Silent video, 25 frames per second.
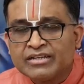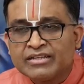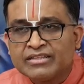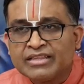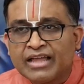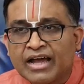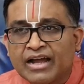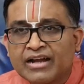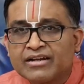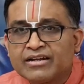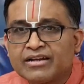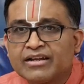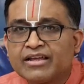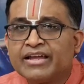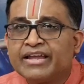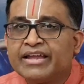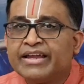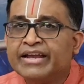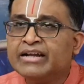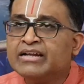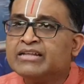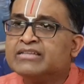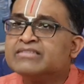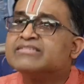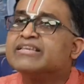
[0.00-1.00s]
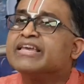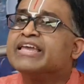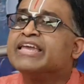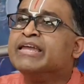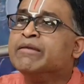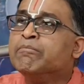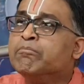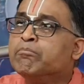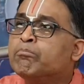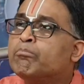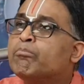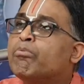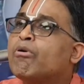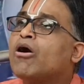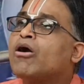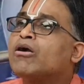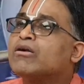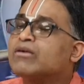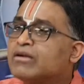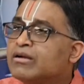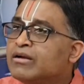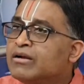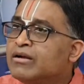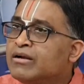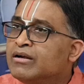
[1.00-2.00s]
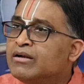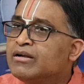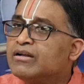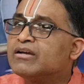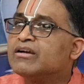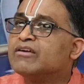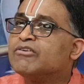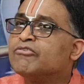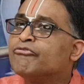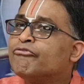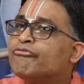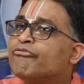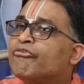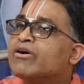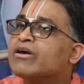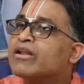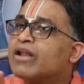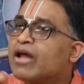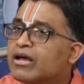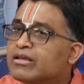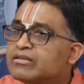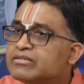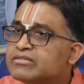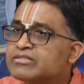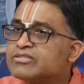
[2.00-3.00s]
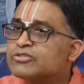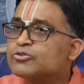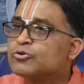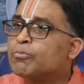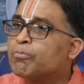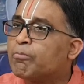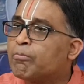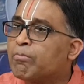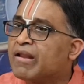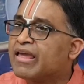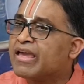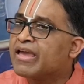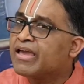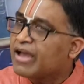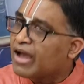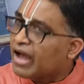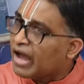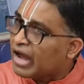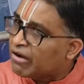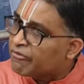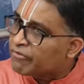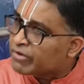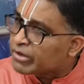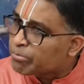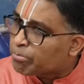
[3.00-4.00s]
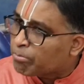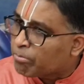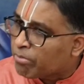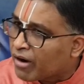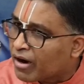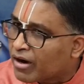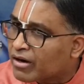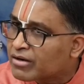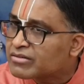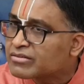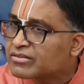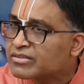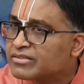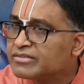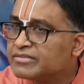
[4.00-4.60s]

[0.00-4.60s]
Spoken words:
that it is important for us to play our part.